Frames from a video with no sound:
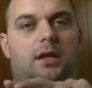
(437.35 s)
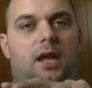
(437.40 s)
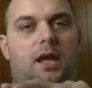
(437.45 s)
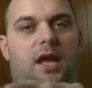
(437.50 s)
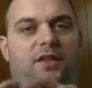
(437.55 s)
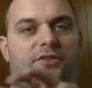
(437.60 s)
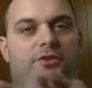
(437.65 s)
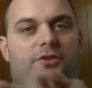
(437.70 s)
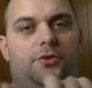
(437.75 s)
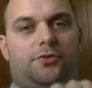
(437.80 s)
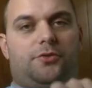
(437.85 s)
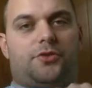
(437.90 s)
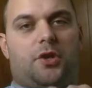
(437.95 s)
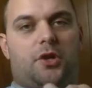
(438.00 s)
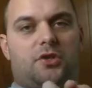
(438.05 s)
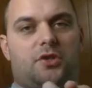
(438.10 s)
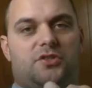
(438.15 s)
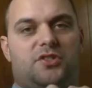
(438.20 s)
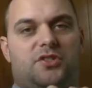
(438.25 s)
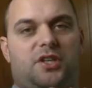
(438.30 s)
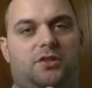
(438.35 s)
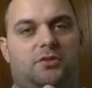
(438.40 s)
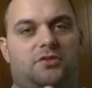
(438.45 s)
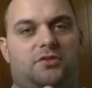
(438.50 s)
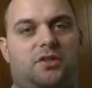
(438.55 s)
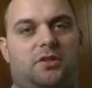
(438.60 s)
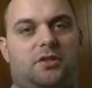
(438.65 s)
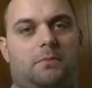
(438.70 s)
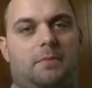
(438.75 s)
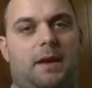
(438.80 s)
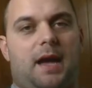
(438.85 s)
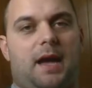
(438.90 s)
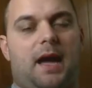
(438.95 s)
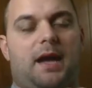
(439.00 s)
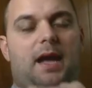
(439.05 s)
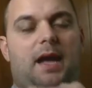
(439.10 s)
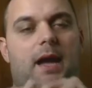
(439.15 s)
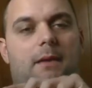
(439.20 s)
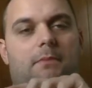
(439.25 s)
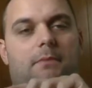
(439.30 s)
and 2 turn signals on the
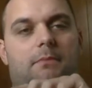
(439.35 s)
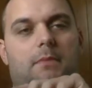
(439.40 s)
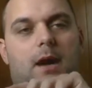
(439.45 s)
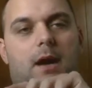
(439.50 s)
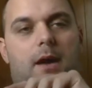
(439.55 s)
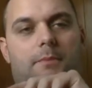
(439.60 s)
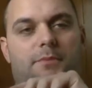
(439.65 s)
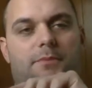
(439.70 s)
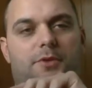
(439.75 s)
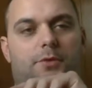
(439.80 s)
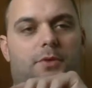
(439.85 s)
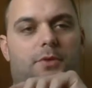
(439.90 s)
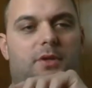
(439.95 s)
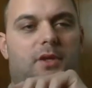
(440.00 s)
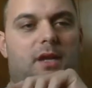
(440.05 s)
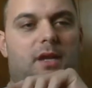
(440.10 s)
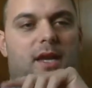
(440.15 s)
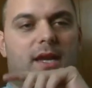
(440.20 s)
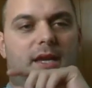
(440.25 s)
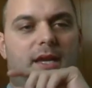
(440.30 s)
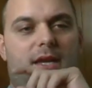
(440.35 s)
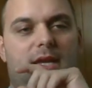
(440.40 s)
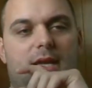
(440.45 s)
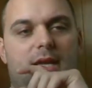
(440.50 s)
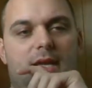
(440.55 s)
back, I'm doing like